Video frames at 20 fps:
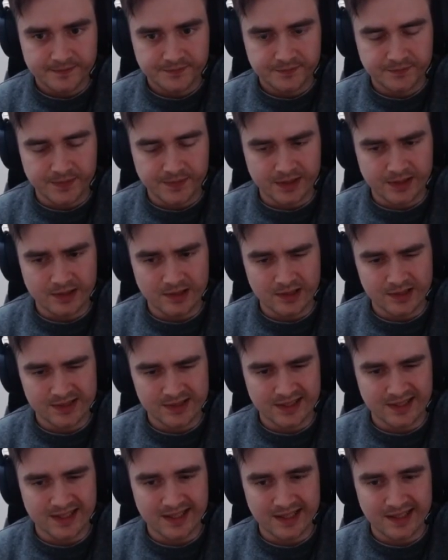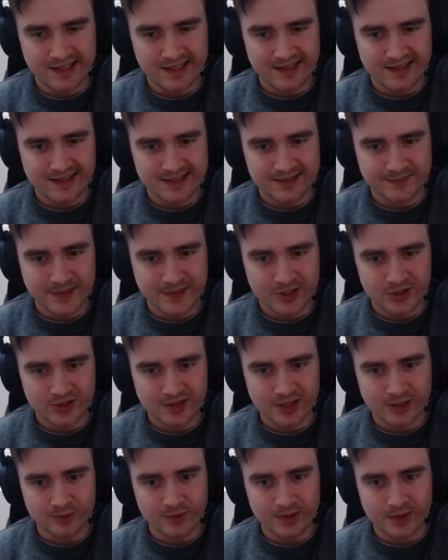Because yeah, as mentioned,
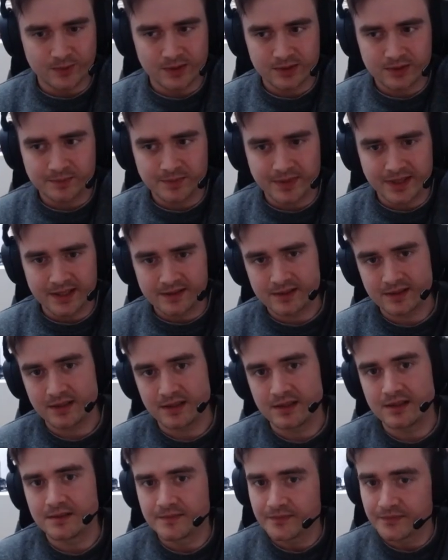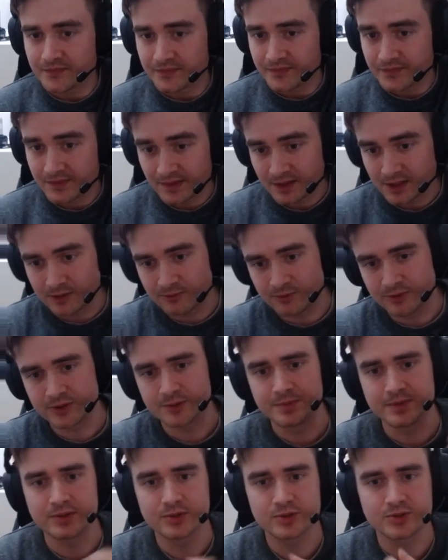I really want to bait the
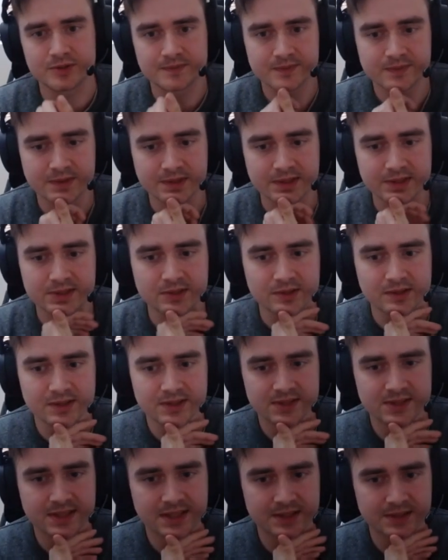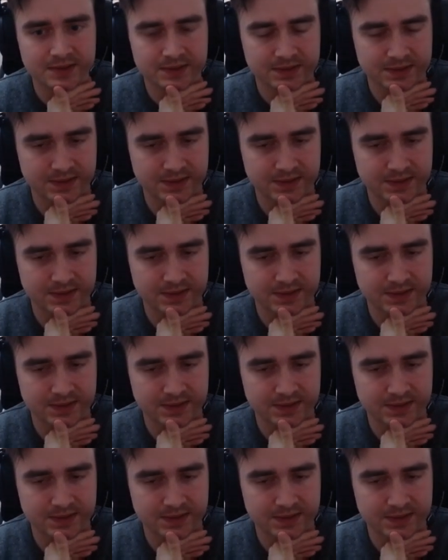Retribution I saw in his hand.